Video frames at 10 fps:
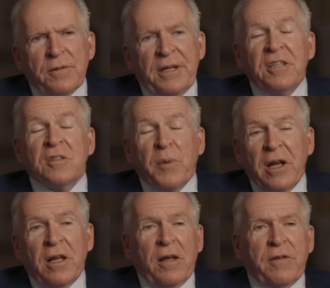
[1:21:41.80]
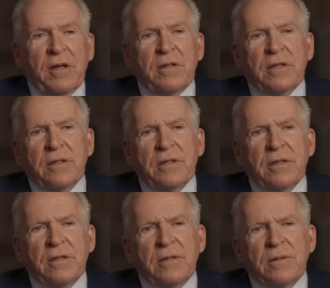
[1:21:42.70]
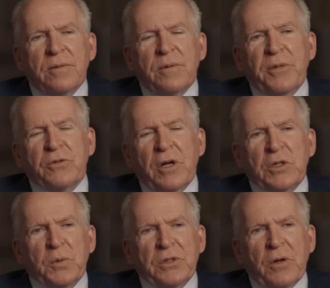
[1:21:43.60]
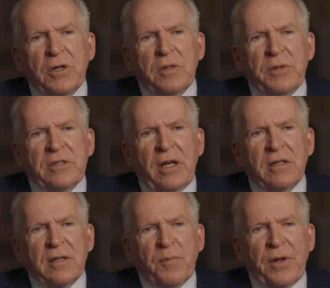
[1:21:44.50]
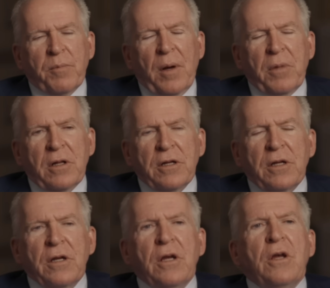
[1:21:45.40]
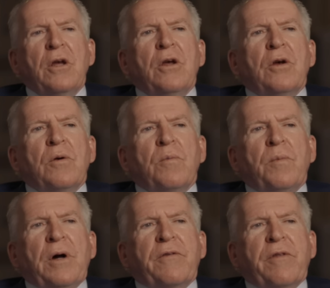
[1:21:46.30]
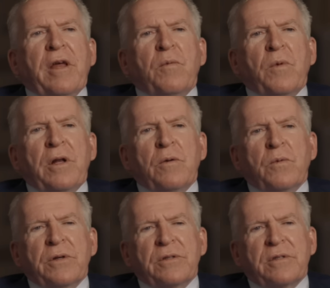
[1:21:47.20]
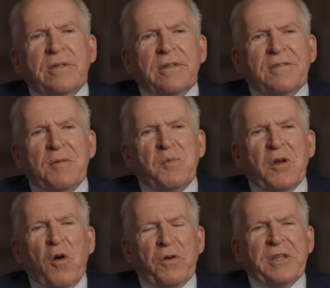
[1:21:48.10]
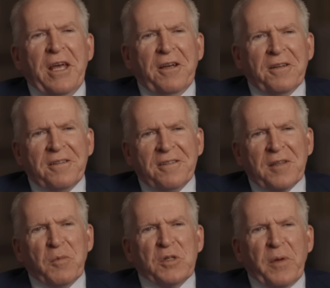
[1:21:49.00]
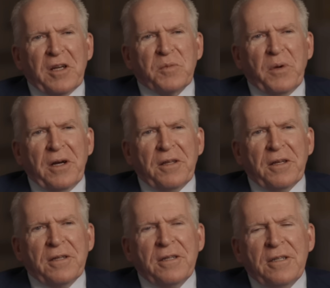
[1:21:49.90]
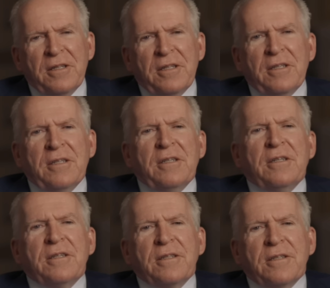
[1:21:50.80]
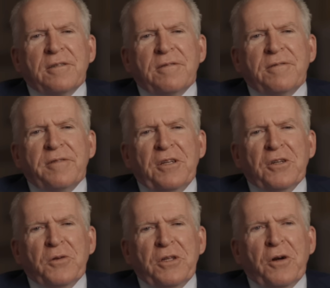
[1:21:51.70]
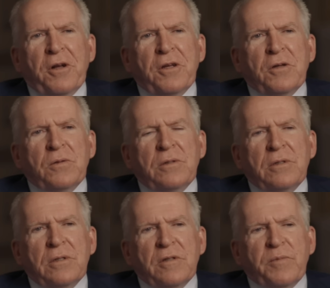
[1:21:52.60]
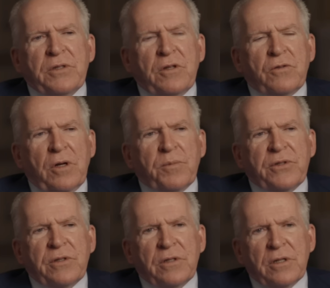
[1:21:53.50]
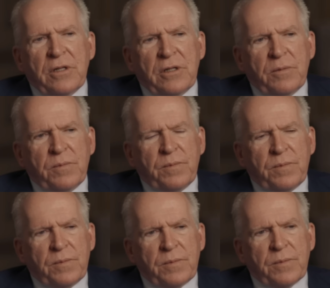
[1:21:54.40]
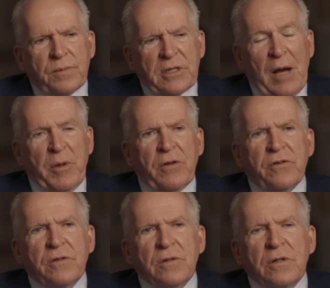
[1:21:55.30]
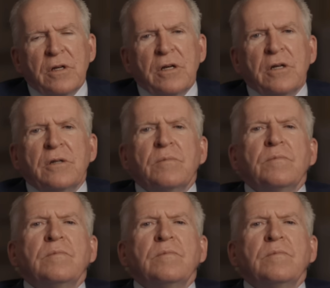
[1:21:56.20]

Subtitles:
anticipating, I think, that the administration was going to be saying something publicly. But then when it seemed to be overtaken in some respects by the video and the audio of Mr. Trump's comments, I